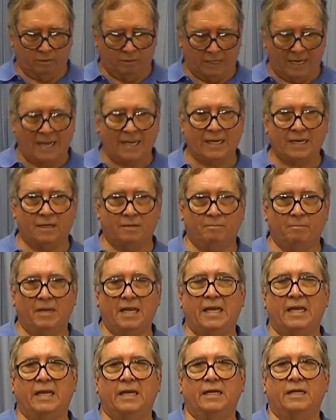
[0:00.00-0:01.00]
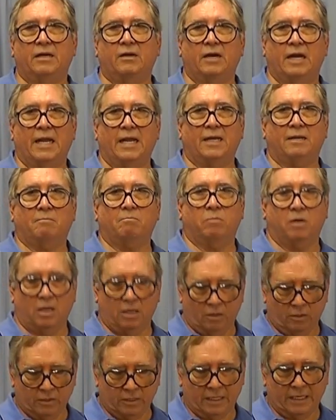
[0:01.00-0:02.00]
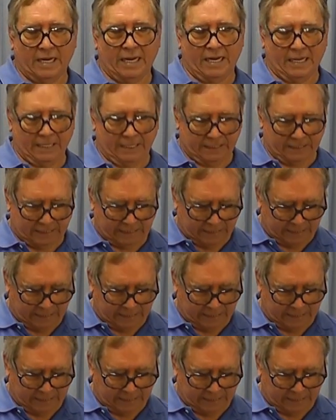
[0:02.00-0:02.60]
handmade or hand blown and hand